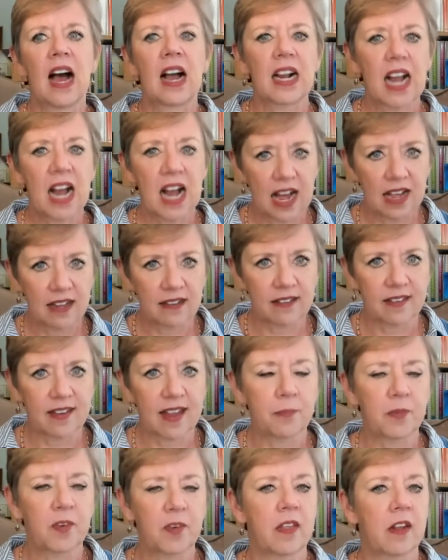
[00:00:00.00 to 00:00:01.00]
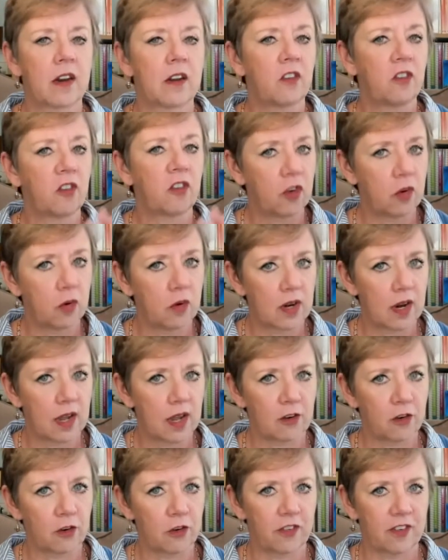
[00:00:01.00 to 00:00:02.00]
a concept that a student
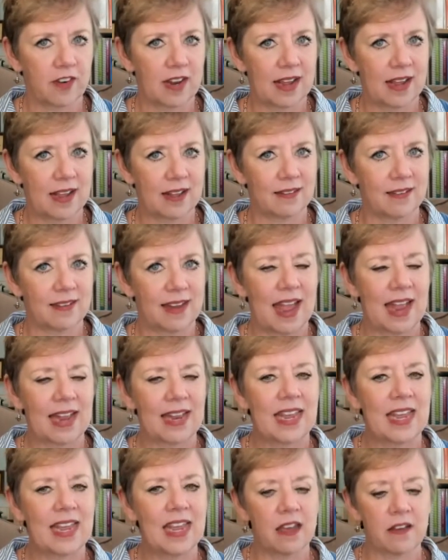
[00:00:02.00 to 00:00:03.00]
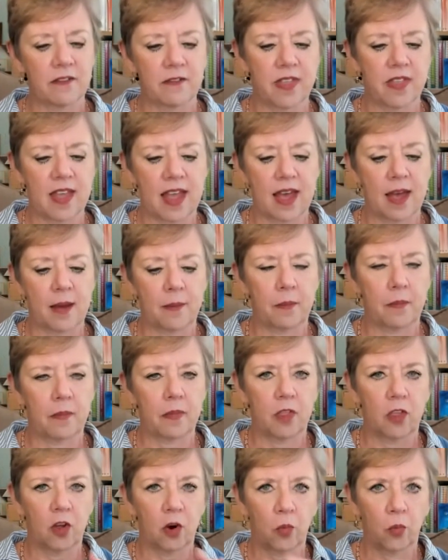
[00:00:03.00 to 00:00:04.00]
understands and give them
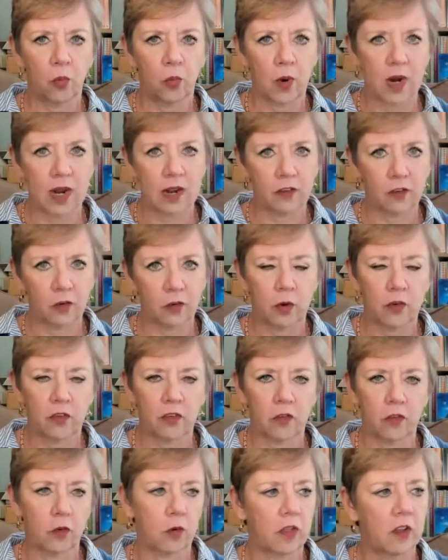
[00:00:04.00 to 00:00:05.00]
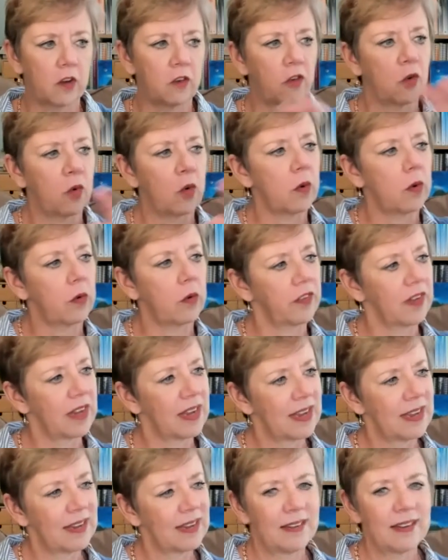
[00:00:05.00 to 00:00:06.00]
the resources or the tools
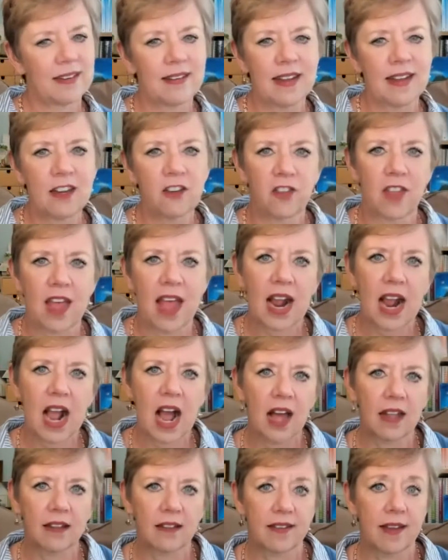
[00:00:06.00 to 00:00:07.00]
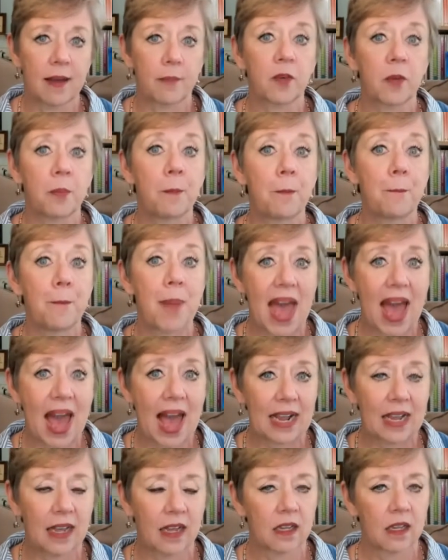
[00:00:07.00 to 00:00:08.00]
to teach that concept
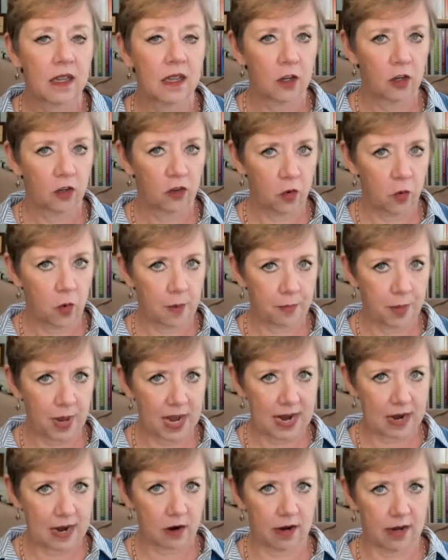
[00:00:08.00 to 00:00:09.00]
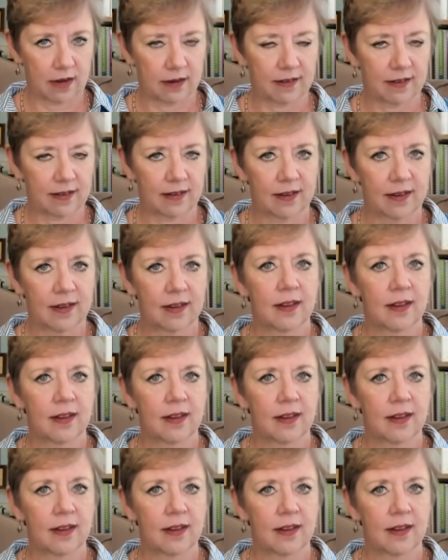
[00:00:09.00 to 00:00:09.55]
back to a parent